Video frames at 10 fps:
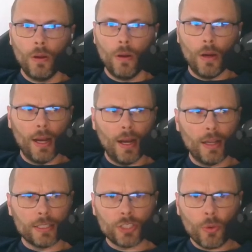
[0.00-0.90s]

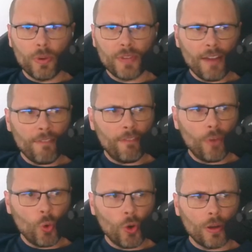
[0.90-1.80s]
So we've got
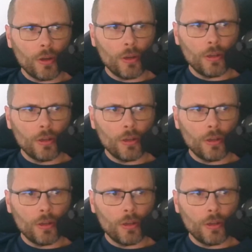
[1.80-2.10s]
4